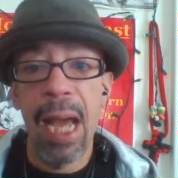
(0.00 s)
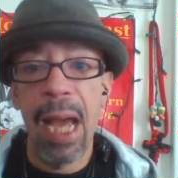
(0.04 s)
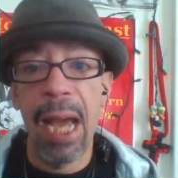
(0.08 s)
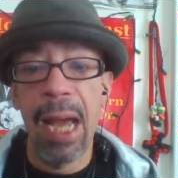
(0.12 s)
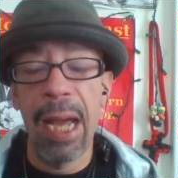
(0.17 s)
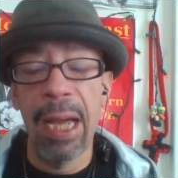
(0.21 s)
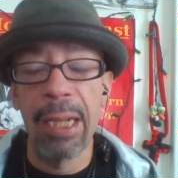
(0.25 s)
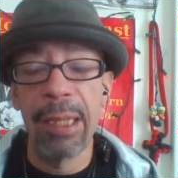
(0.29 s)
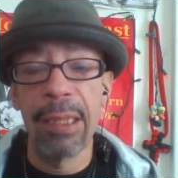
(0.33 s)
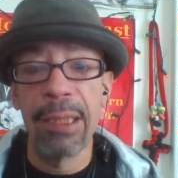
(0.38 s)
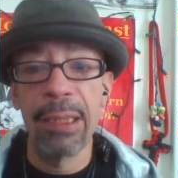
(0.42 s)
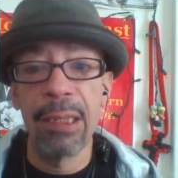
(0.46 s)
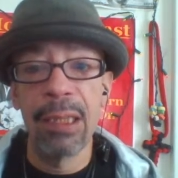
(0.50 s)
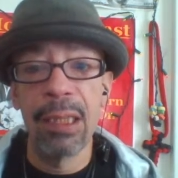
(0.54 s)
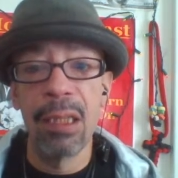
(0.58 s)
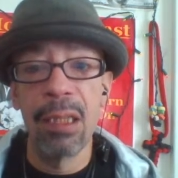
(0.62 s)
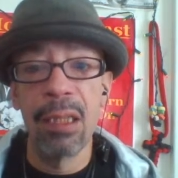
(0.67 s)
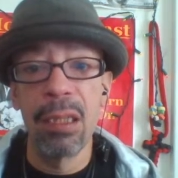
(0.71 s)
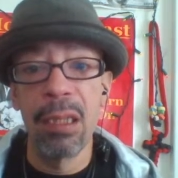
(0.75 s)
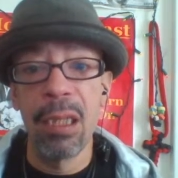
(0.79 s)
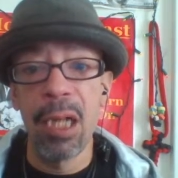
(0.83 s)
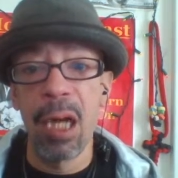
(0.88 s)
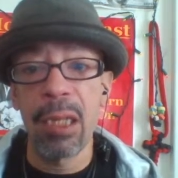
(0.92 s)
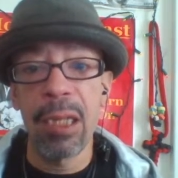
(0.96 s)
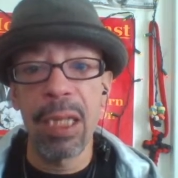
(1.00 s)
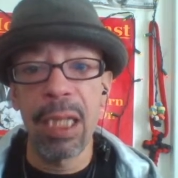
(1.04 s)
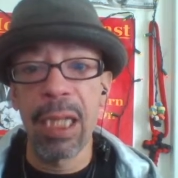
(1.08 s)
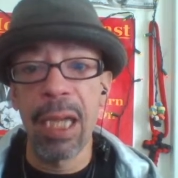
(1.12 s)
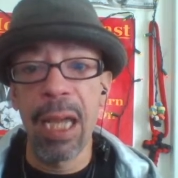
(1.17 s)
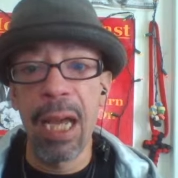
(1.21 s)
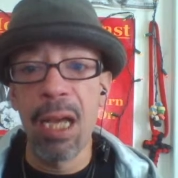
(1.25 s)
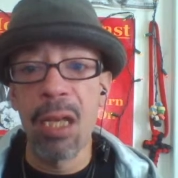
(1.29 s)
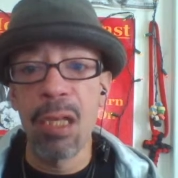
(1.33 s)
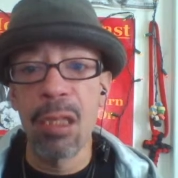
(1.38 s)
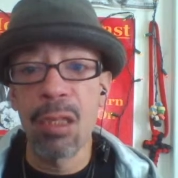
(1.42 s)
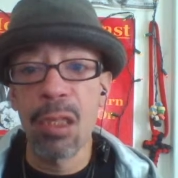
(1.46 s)
and nothing
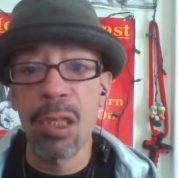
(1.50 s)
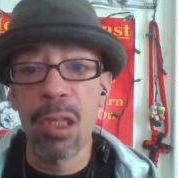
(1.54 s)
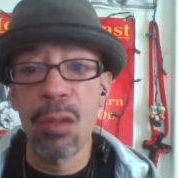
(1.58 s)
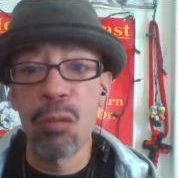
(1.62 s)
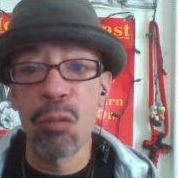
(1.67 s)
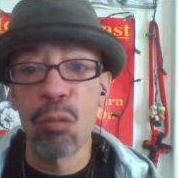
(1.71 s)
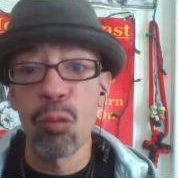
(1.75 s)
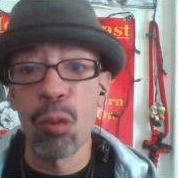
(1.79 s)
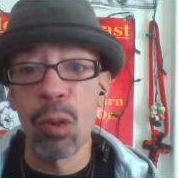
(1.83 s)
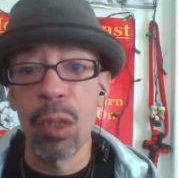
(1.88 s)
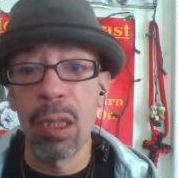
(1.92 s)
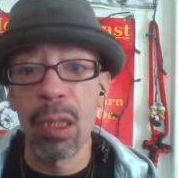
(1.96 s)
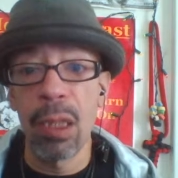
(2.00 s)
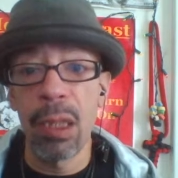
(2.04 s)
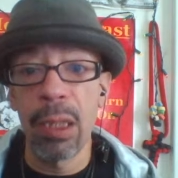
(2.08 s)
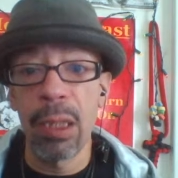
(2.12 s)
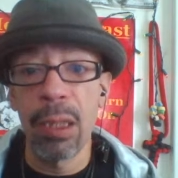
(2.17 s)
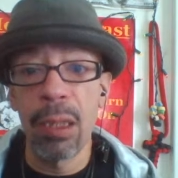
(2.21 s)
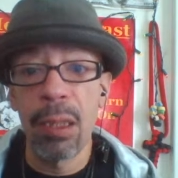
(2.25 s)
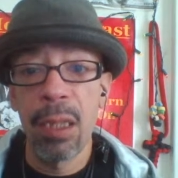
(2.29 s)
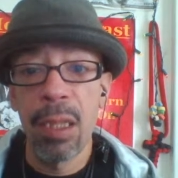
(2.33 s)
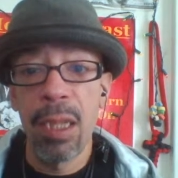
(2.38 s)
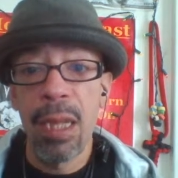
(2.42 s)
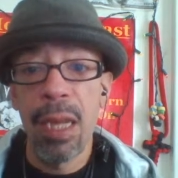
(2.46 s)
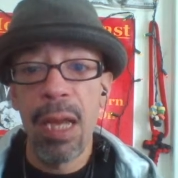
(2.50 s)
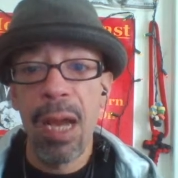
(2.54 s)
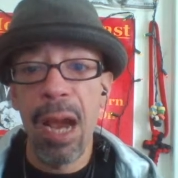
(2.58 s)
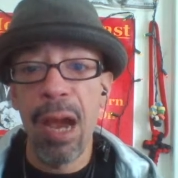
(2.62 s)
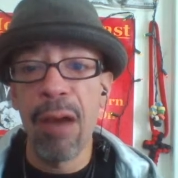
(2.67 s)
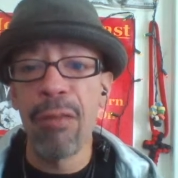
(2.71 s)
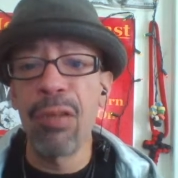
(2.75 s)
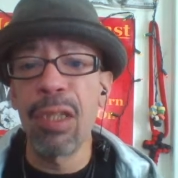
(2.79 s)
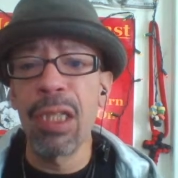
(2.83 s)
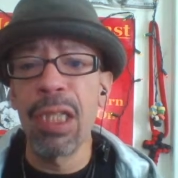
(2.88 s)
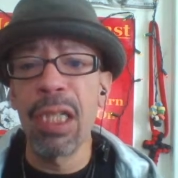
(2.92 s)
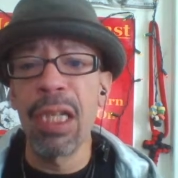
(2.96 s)
else really.
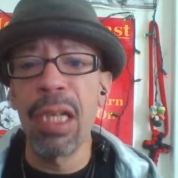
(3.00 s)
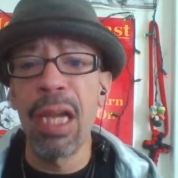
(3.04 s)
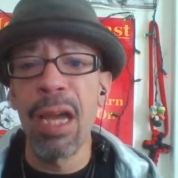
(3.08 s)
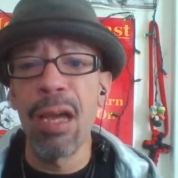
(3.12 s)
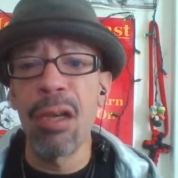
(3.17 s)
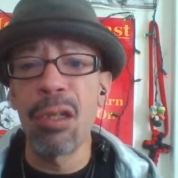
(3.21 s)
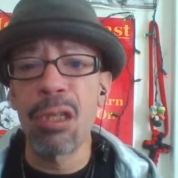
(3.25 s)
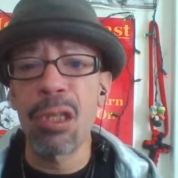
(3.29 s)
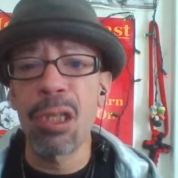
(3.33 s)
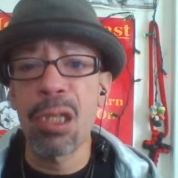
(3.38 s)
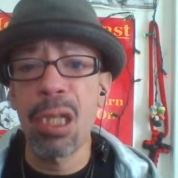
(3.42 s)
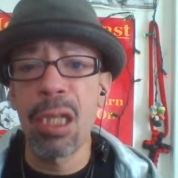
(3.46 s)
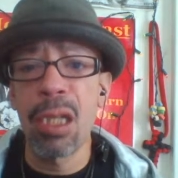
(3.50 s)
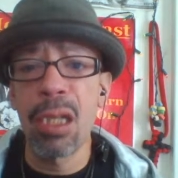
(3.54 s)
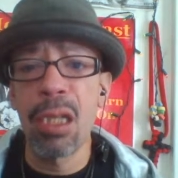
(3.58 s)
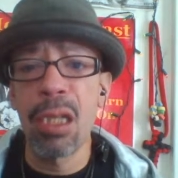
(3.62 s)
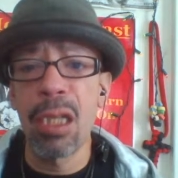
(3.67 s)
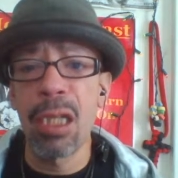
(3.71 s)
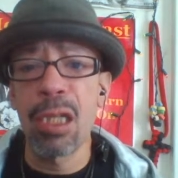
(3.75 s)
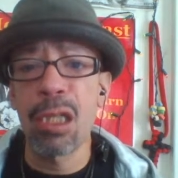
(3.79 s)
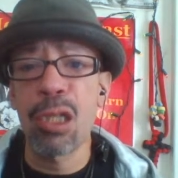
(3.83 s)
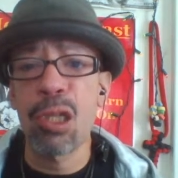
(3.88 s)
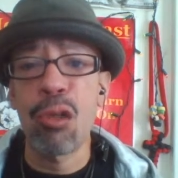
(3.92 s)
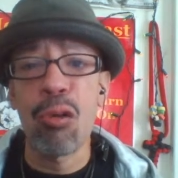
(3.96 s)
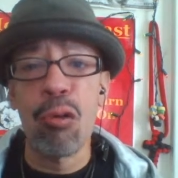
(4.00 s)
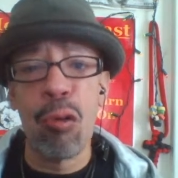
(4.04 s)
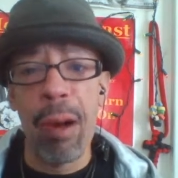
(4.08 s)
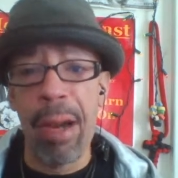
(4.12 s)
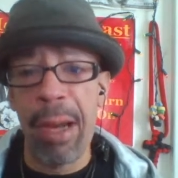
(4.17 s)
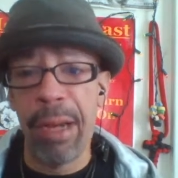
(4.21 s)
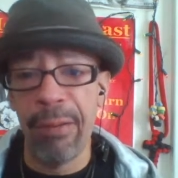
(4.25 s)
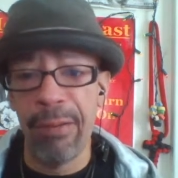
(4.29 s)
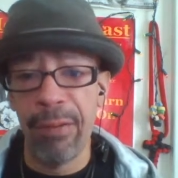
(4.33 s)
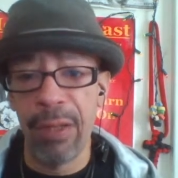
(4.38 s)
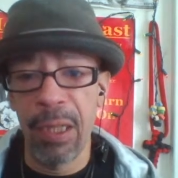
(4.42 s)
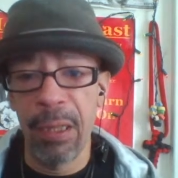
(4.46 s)
Everything else is
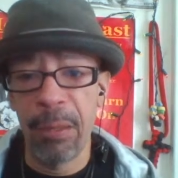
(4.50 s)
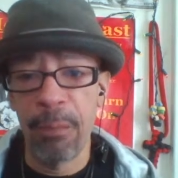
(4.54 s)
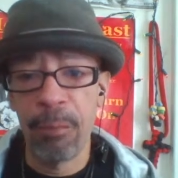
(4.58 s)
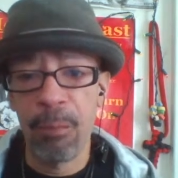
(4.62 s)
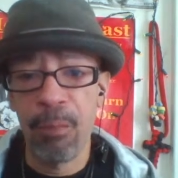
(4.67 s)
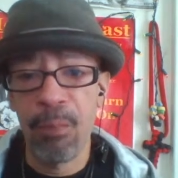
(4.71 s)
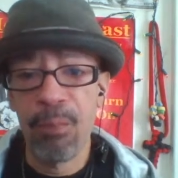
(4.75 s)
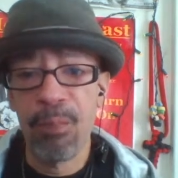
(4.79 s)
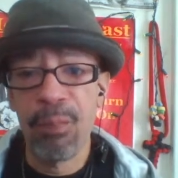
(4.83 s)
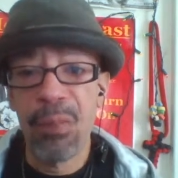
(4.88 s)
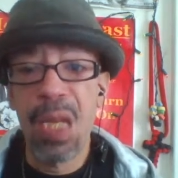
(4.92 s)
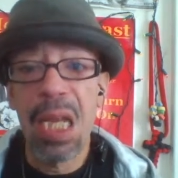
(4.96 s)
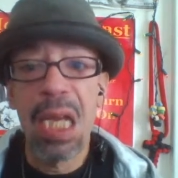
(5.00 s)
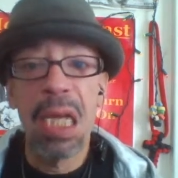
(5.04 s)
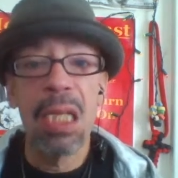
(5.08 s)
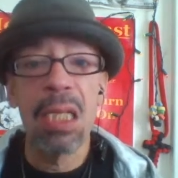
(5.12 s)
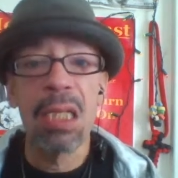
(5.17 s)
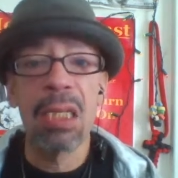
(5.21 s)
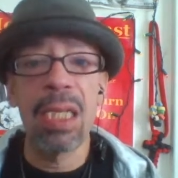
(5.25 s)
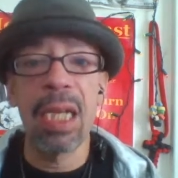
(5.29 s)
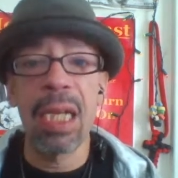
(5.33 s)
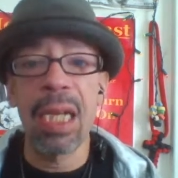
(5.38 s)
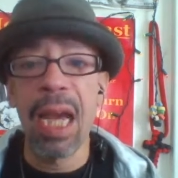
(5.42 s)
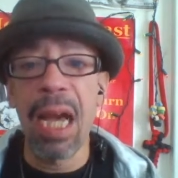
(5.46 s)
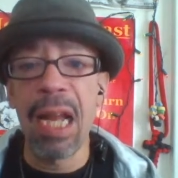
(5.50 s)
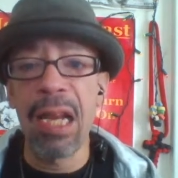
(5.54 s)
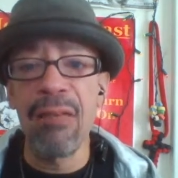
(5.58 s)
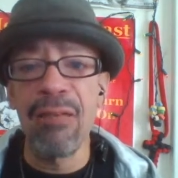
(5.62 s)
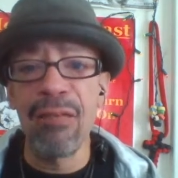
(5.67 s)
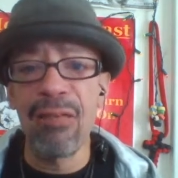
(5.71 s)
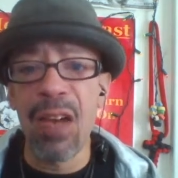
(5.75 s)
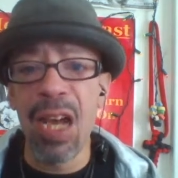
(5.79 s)
gravy. To get